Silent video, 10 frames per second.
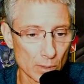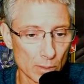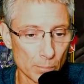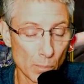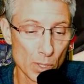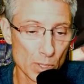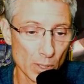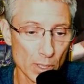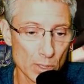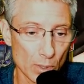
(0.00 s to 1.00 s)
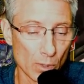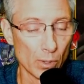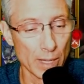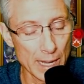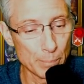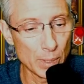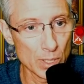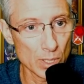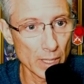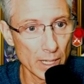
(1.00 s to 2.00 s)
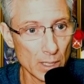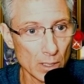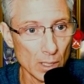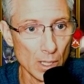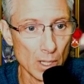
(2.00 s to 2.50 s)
merciless or 9-piece slayer.